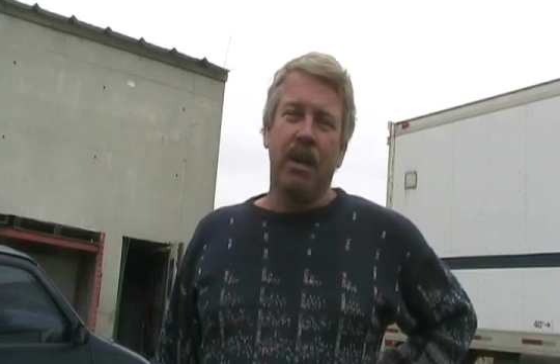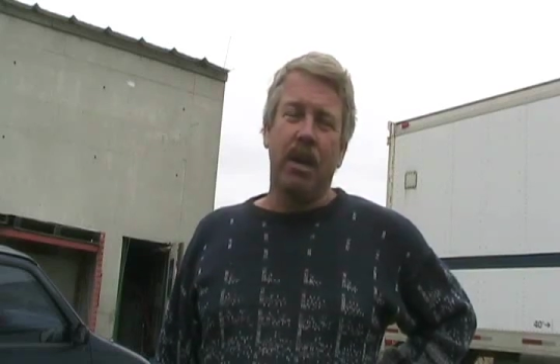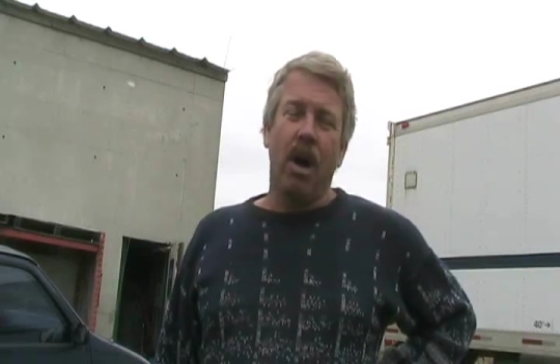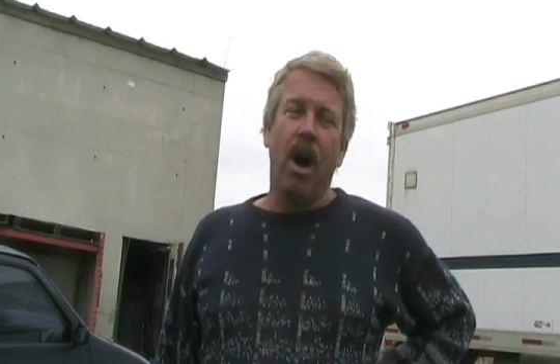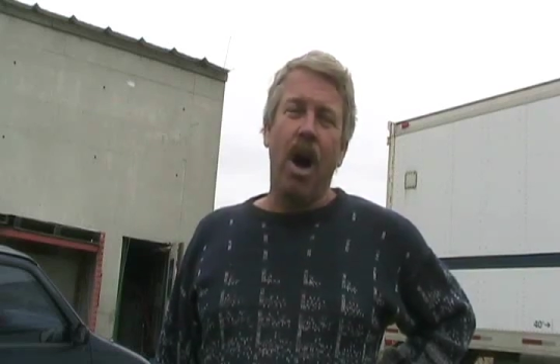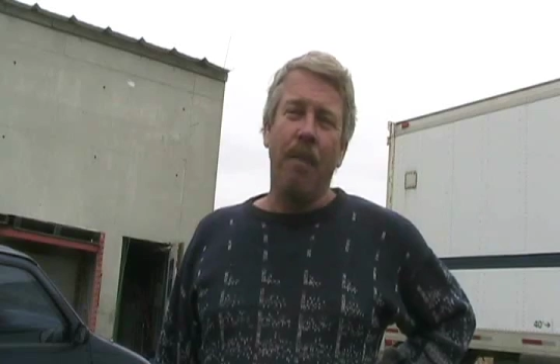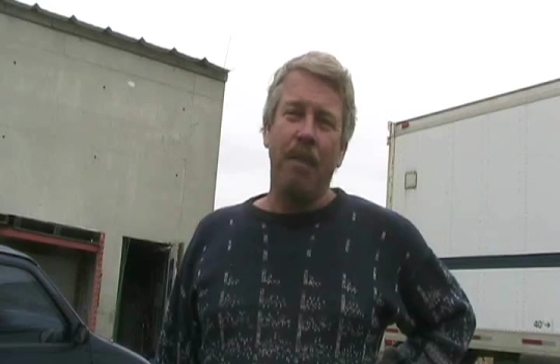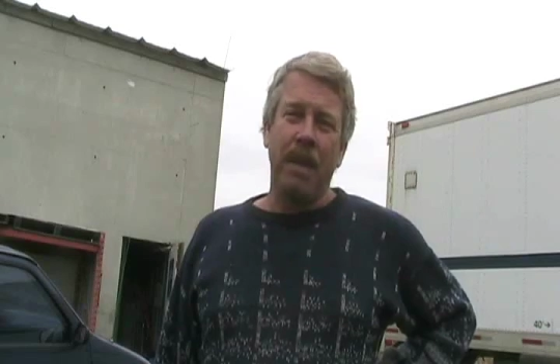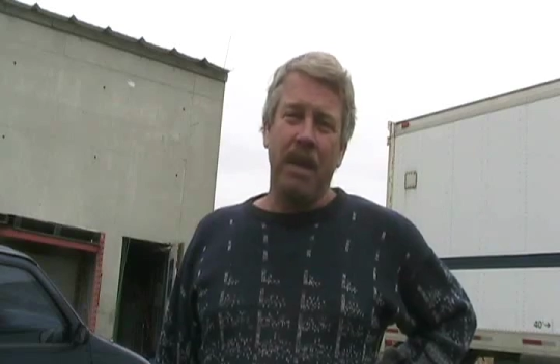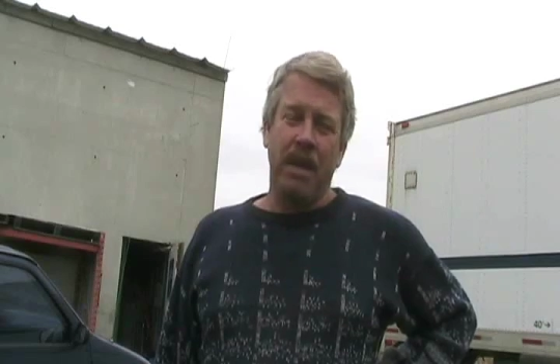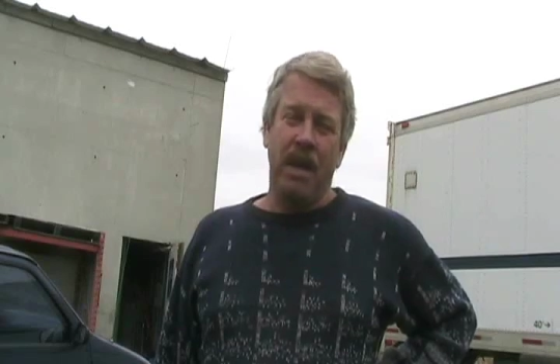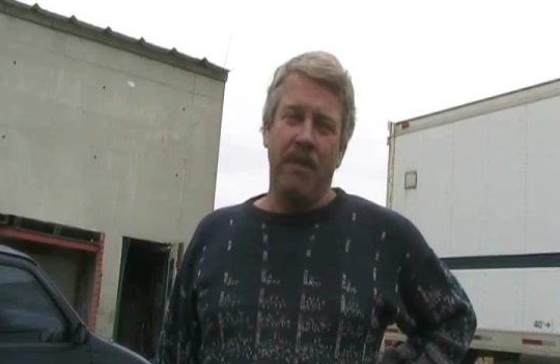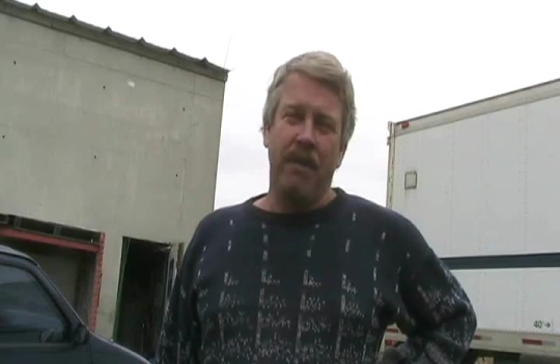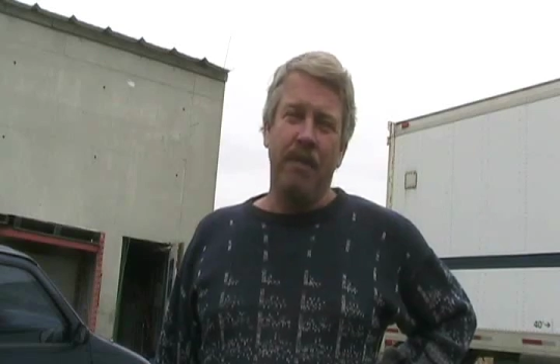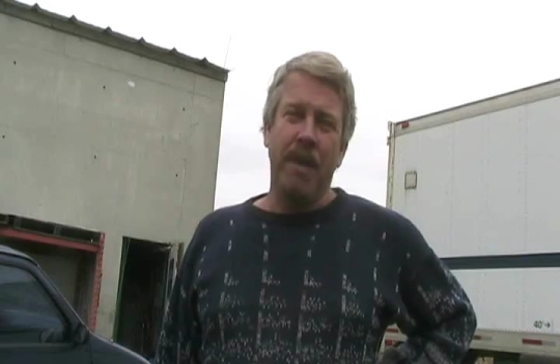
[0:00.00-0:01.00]
copy
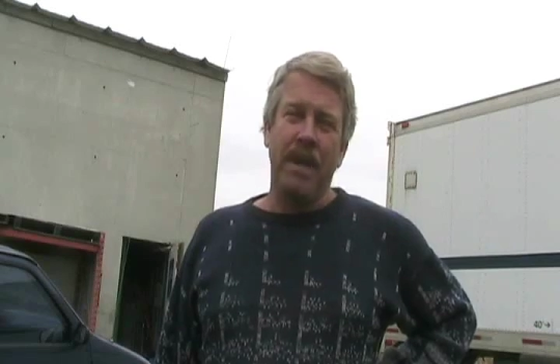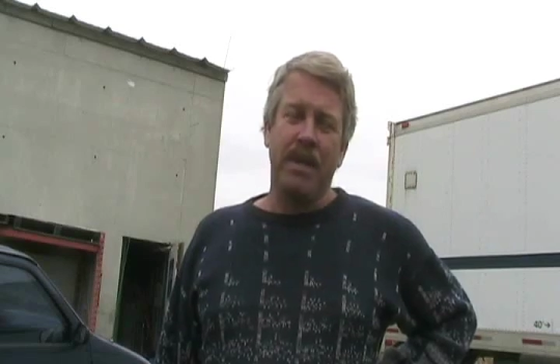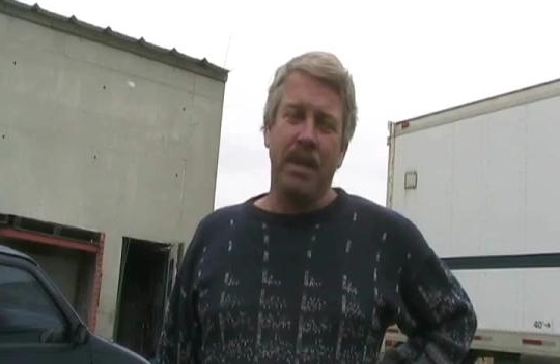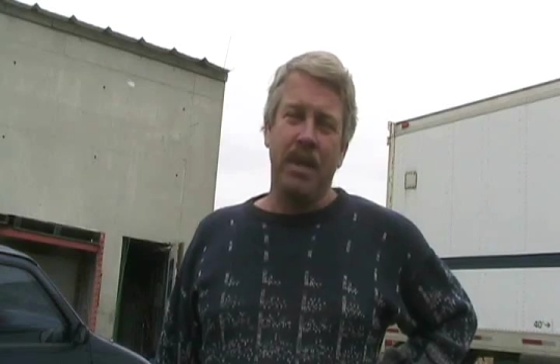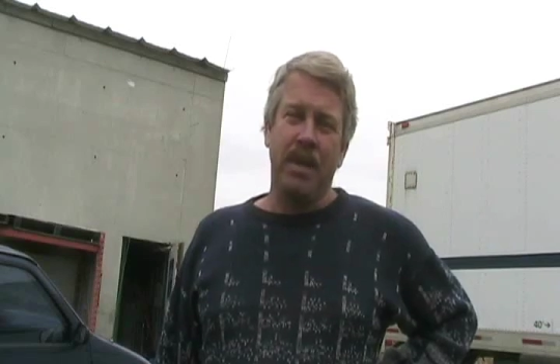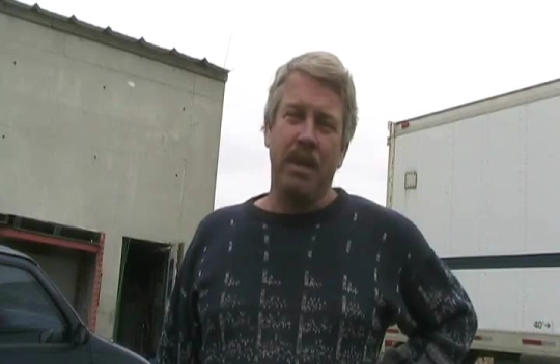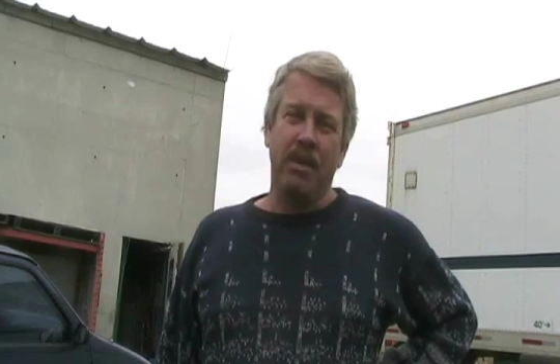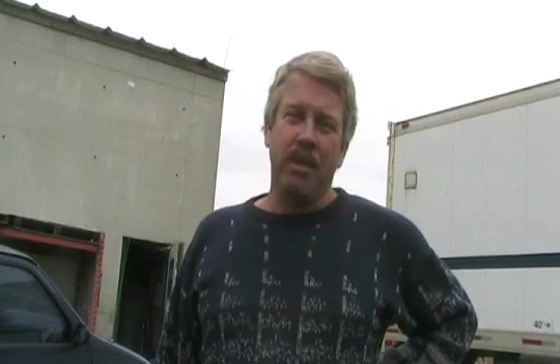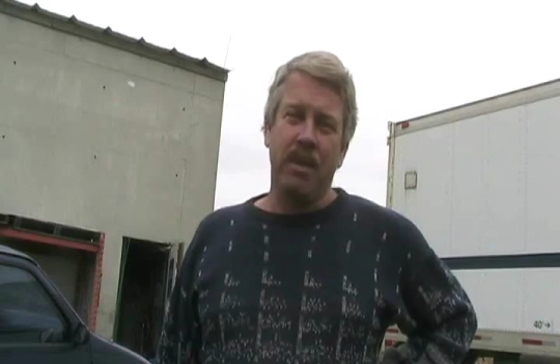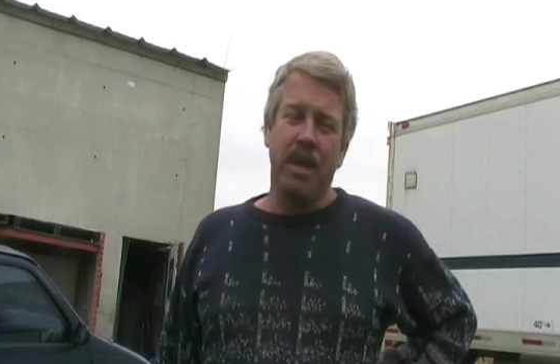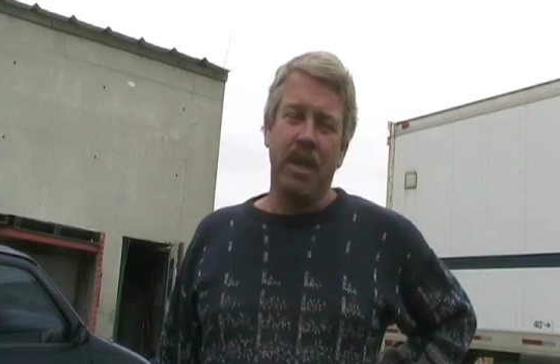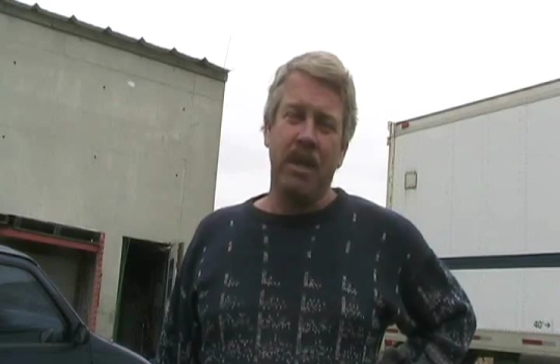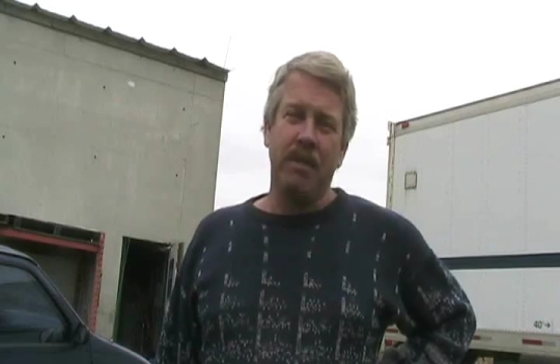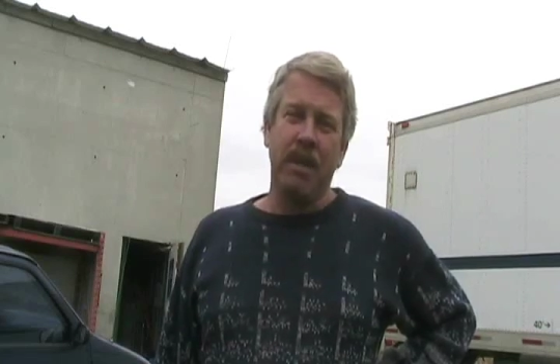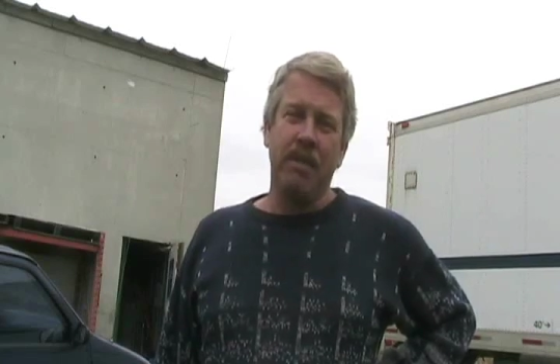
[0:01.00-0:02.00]
of a message that was
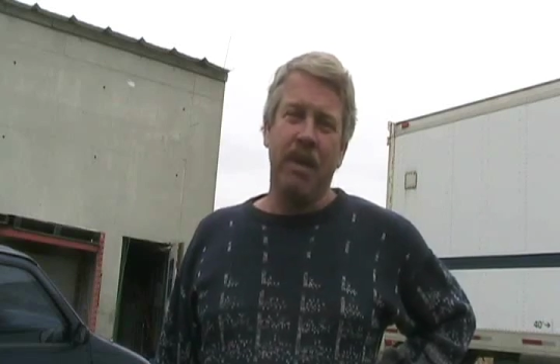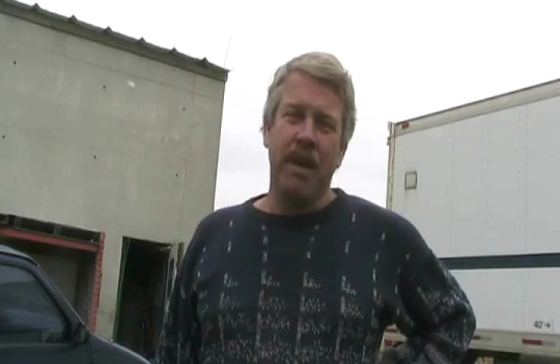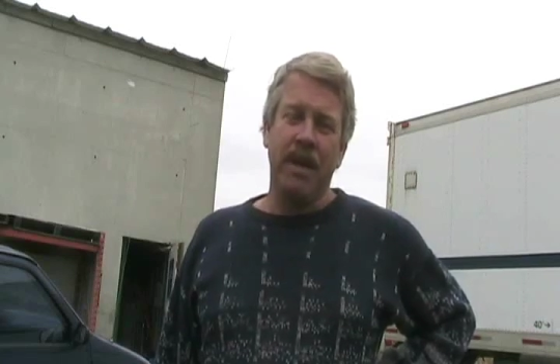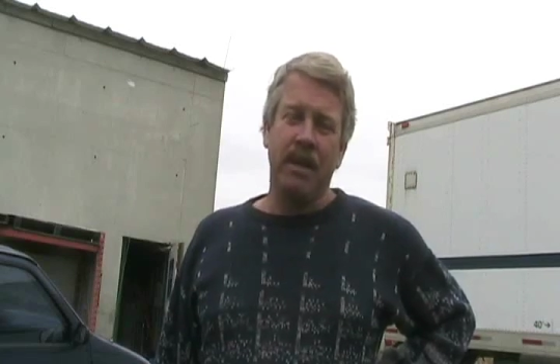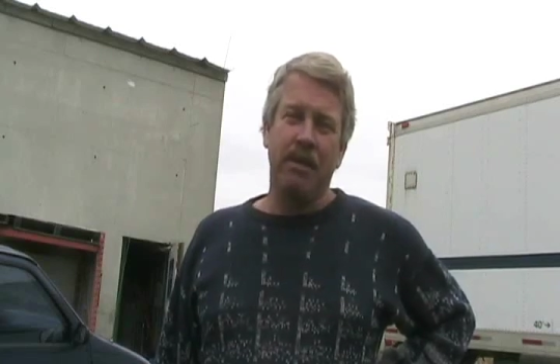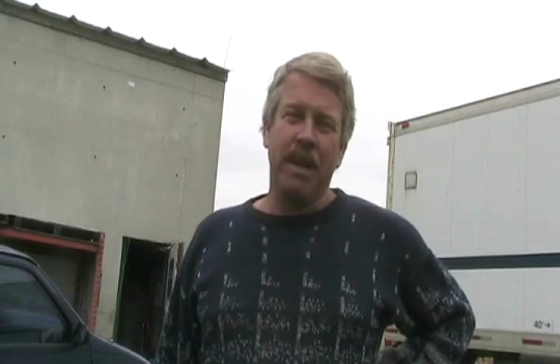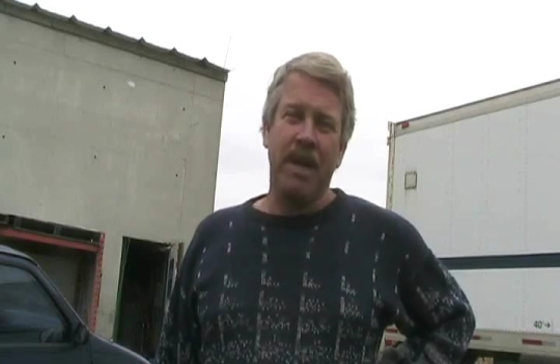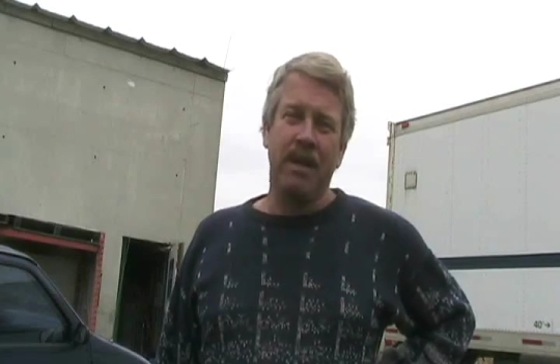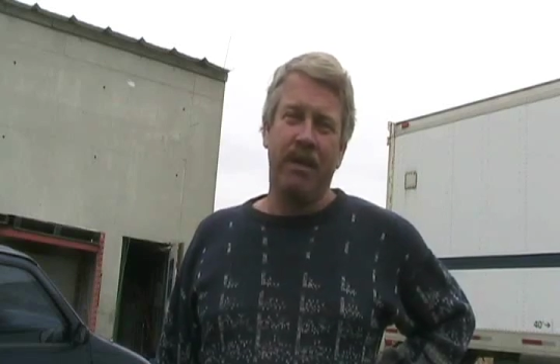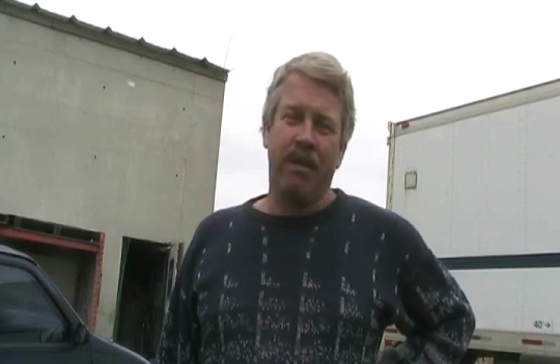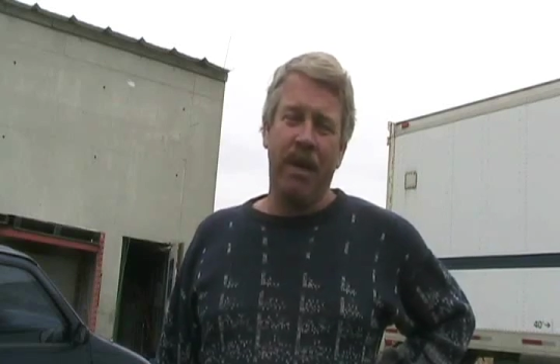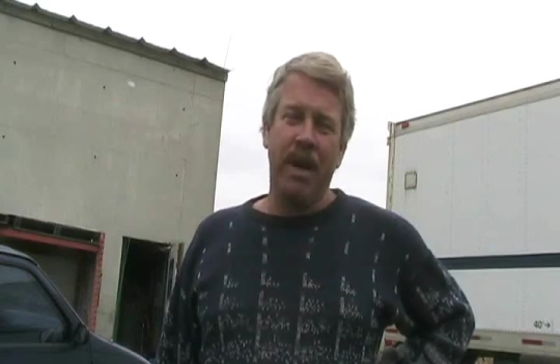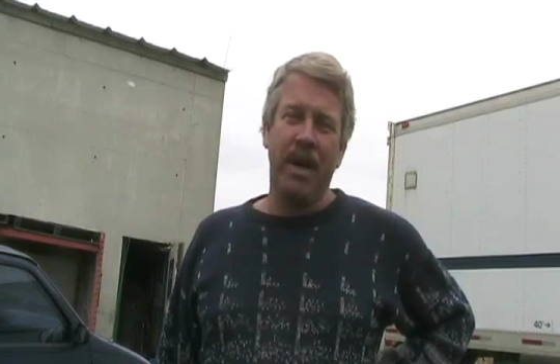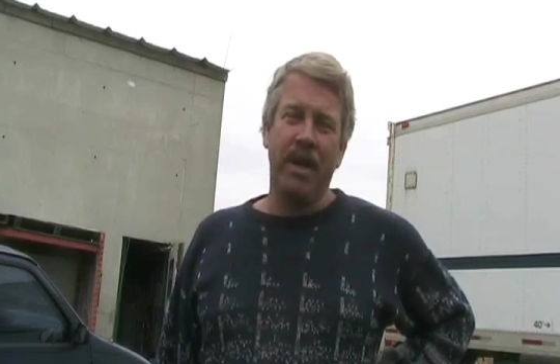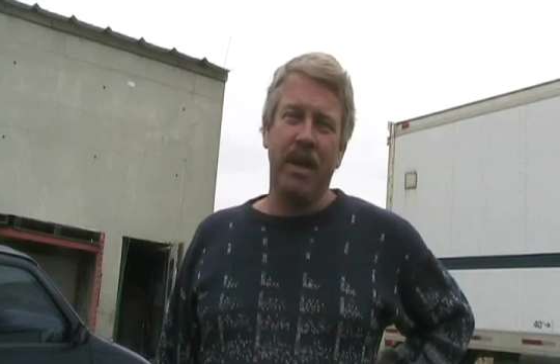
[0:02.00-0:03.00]
sent to me by his best
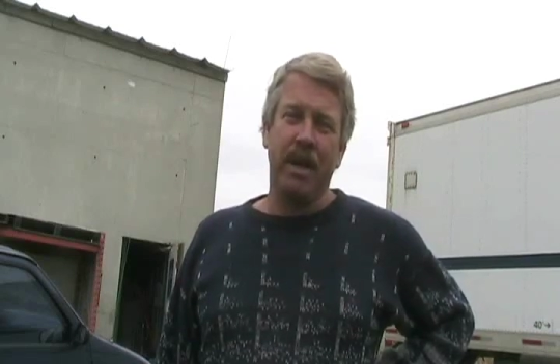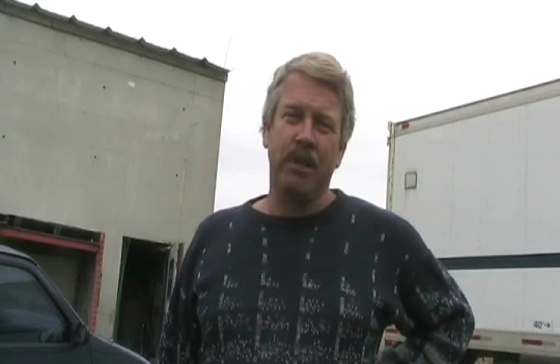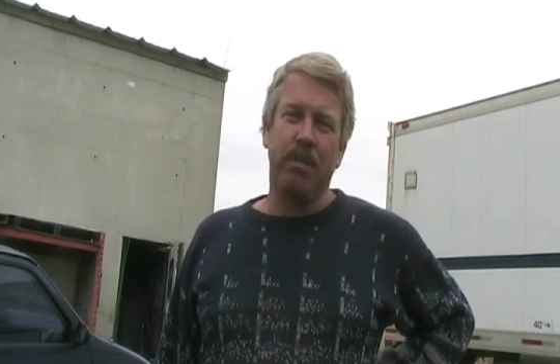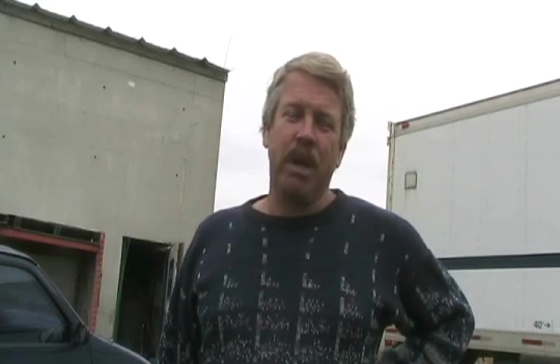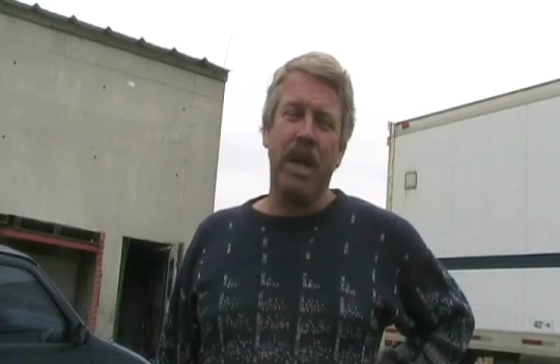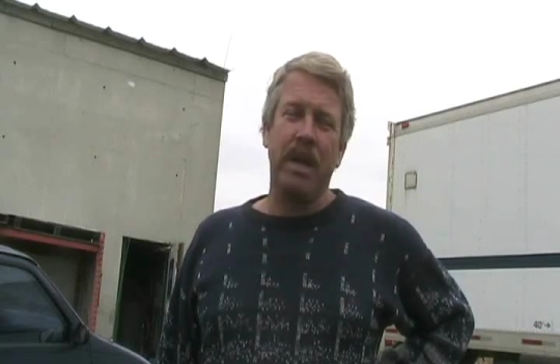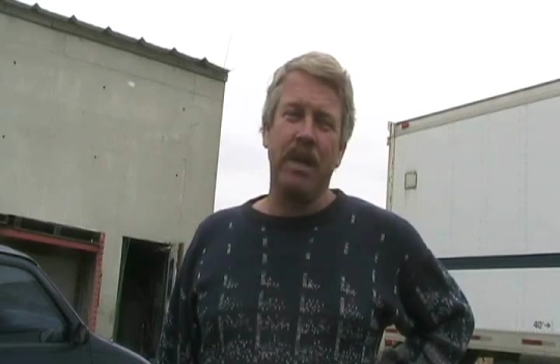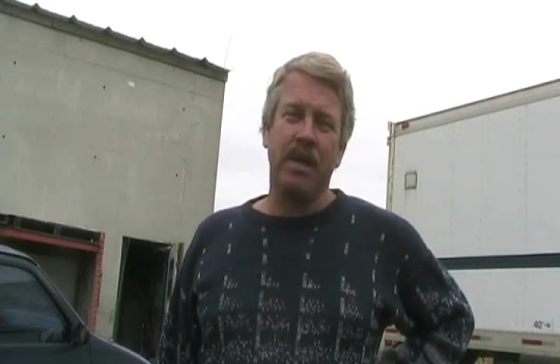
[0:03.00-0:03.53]
friend explaining